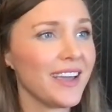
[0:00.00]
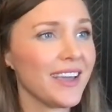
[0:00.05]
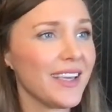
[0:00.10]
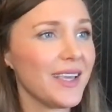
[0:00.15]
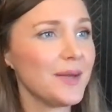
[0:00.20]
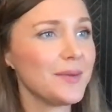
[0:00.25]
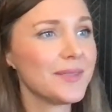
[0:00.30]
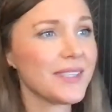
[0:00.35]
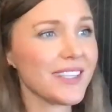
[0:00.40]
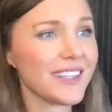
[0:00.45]
It
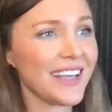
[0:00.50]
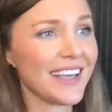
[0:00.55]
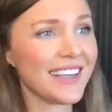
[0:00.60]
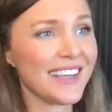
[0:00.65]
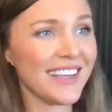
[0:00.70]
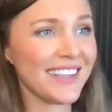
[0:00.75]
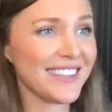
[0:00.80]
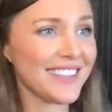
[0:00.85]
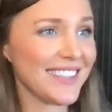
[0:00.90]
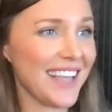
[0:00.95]
keeps it like
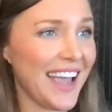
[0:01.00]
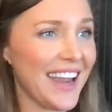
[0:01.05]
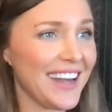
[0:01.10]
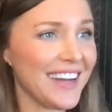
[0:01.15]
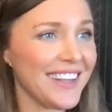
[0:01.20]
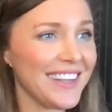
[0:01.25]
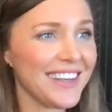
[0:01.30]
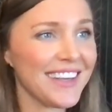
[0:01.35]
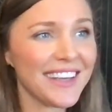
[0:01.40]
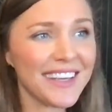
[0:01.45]

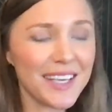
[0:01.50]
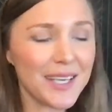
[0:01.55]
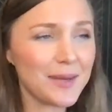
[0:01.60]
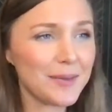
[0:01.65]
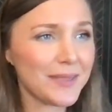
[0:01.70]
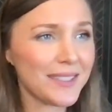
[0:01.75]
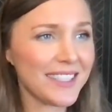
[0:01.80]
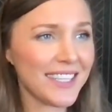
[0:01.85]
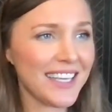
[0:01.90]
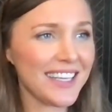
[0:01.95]
exciting. It
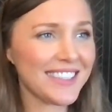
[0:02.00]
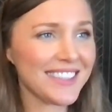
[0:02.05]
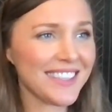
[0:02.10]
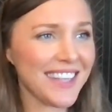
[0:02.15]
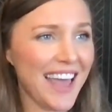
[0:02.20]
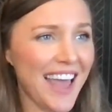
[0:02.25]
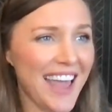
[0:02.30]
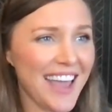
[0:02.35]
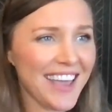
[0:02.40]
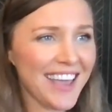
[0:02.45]
keeps things
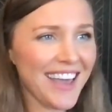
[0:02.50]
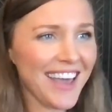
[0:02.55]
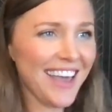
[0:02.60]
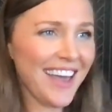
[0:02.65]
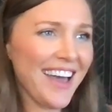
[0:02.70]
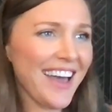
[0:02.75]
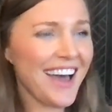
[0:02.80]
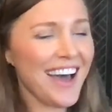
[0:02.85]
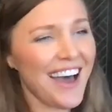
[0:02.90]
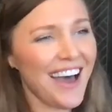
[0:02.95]
like
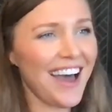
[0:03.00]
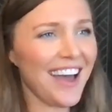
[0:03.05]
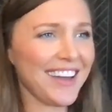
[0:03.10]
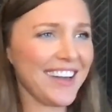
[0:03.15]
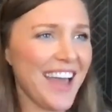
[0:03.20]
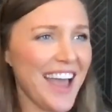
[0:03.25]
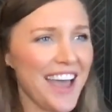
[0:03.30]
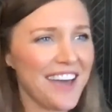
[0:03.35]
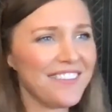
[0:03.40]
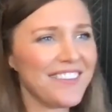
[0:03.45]
hot
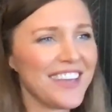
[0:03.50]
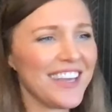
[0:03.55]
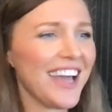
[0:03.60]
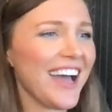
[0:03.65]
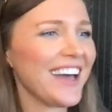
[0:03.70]
and heavy.